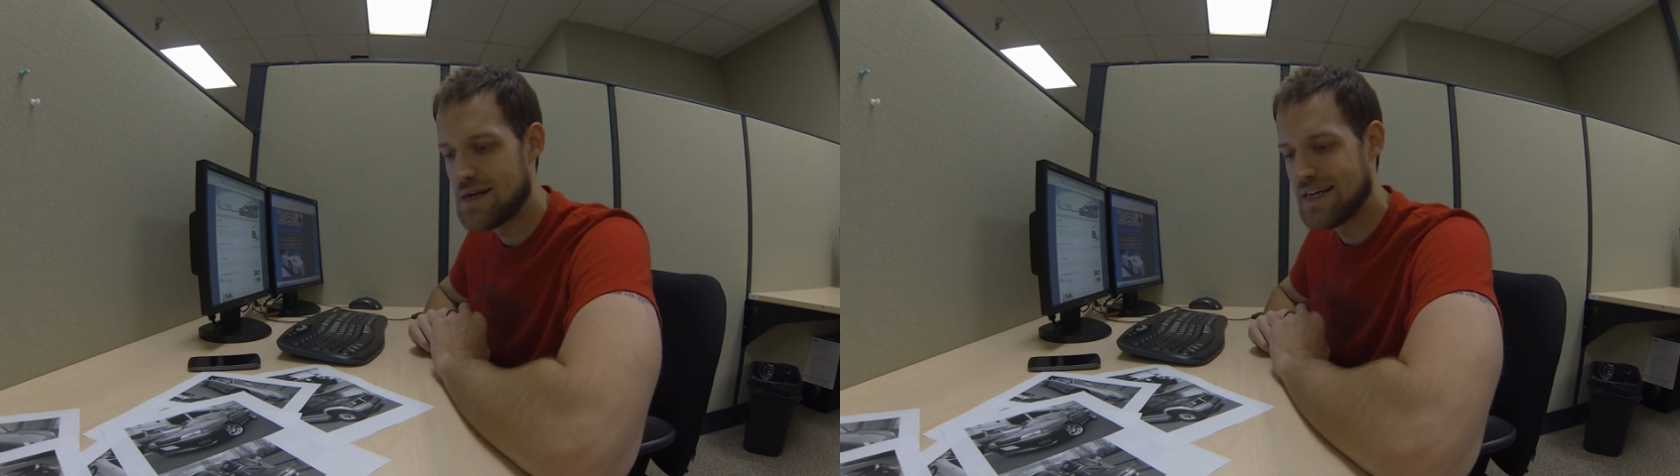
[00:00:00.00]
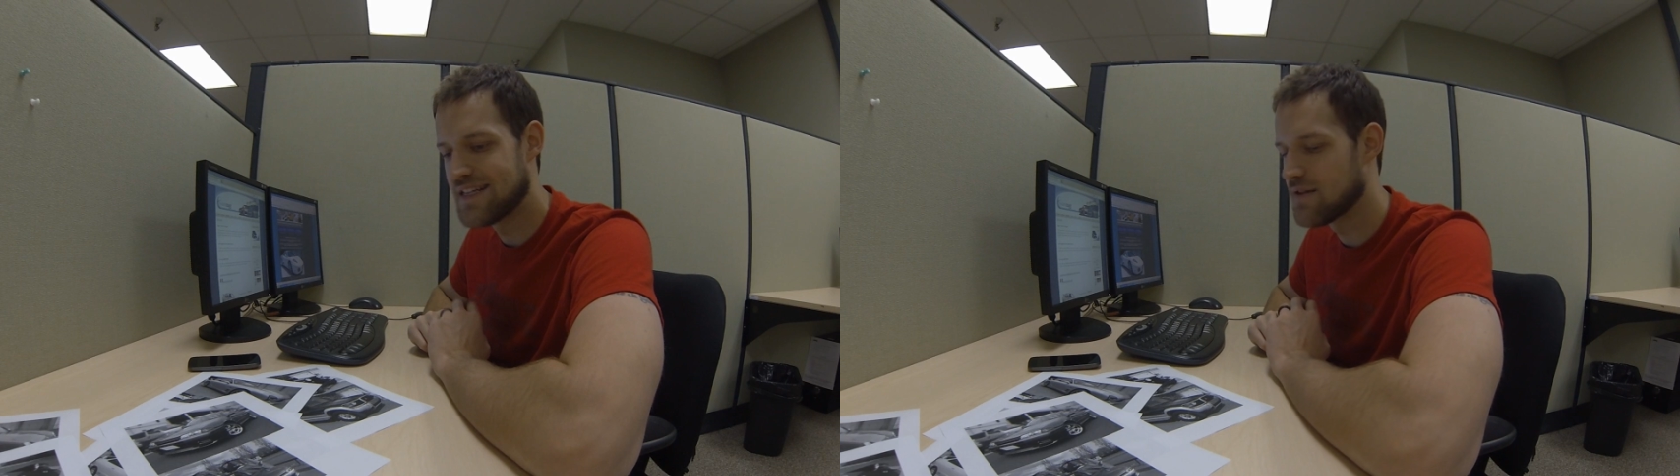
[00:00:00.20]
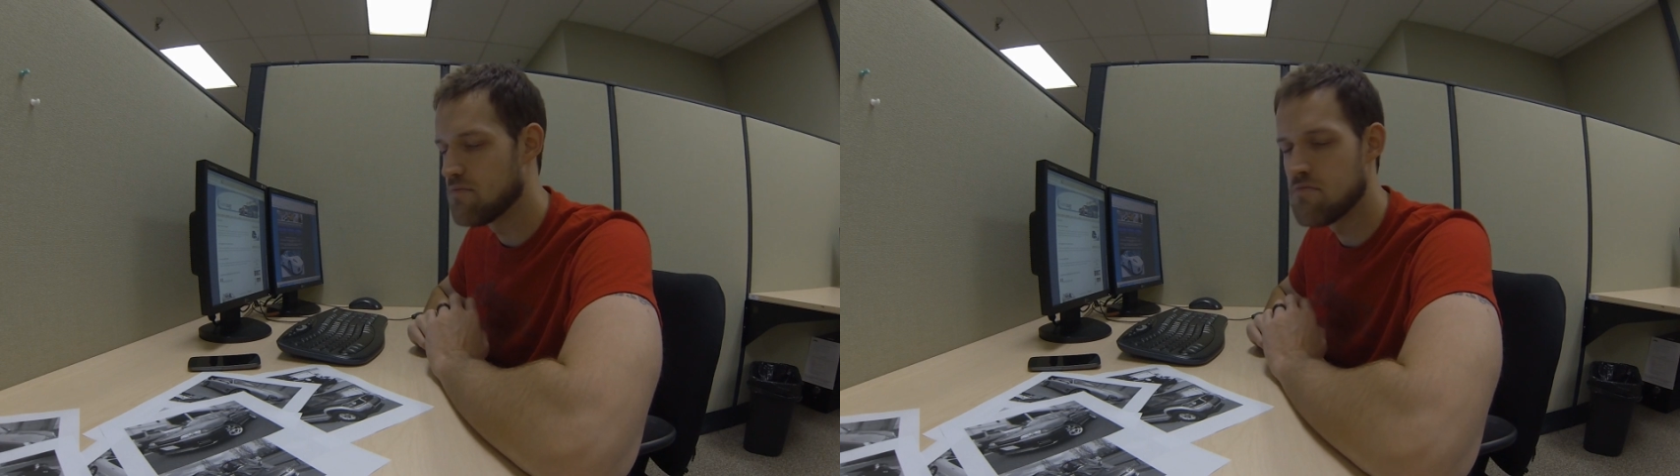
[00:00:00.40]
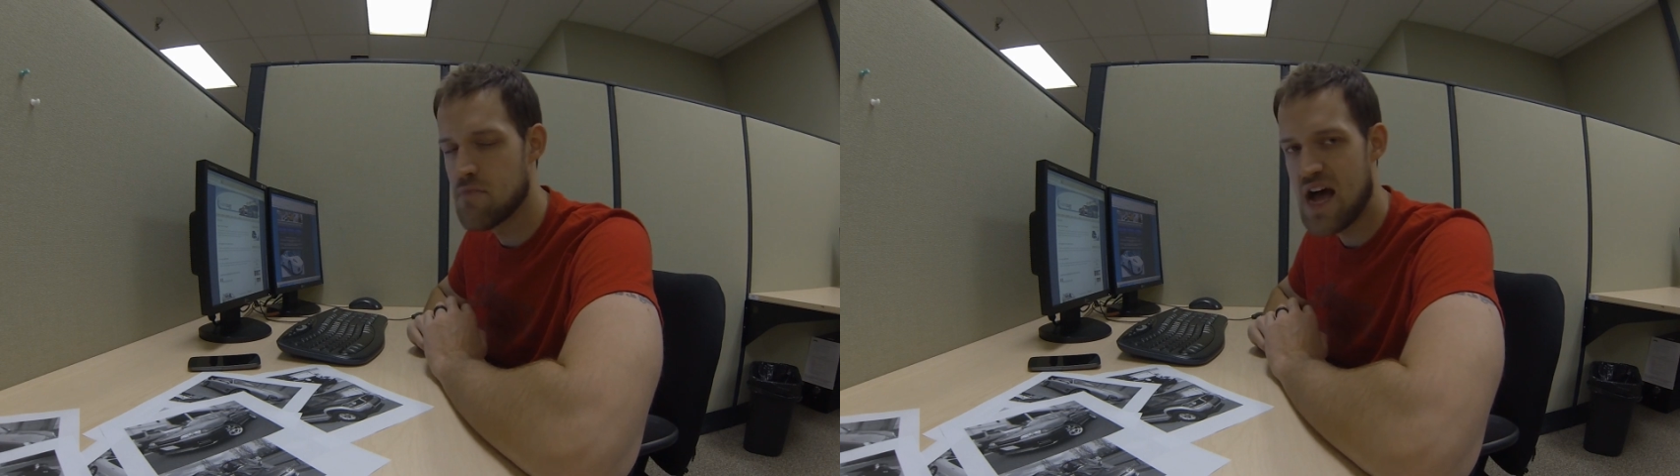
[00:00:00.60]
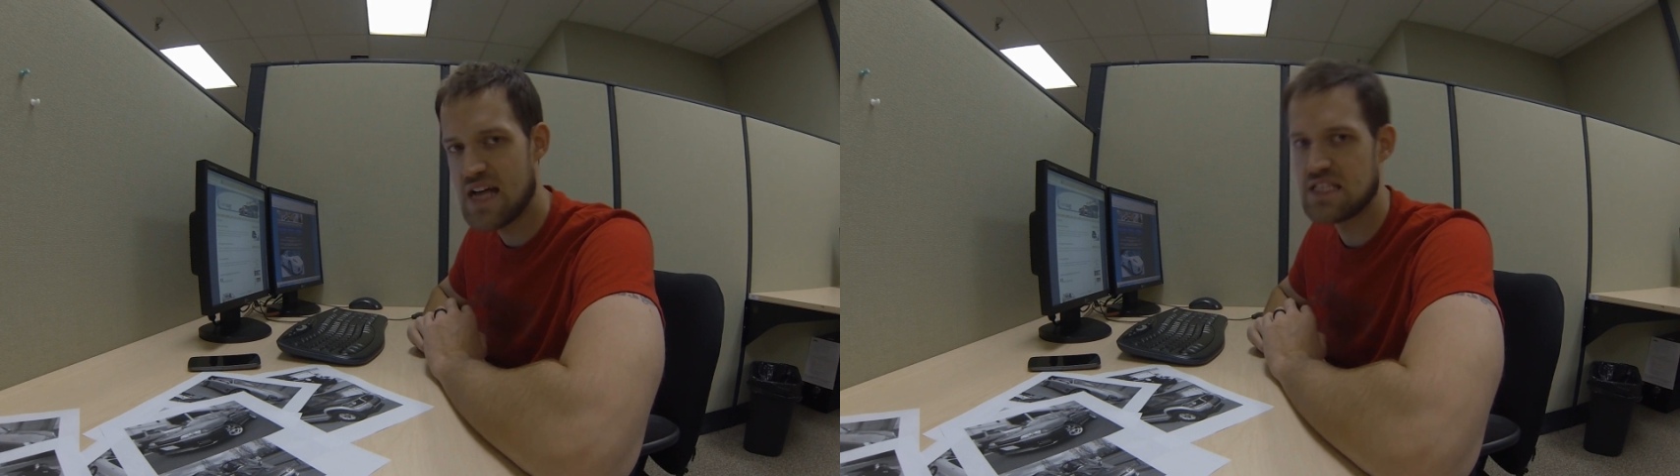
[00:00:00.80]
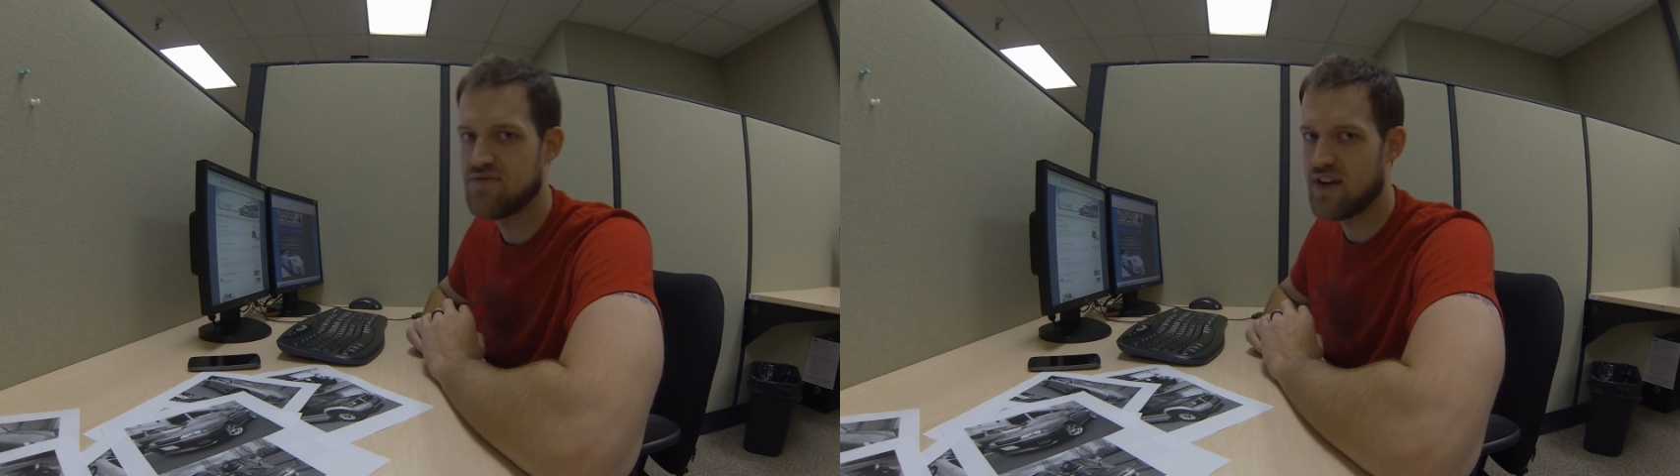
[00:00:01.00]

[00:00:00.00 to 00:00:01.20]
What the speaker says: it's a massive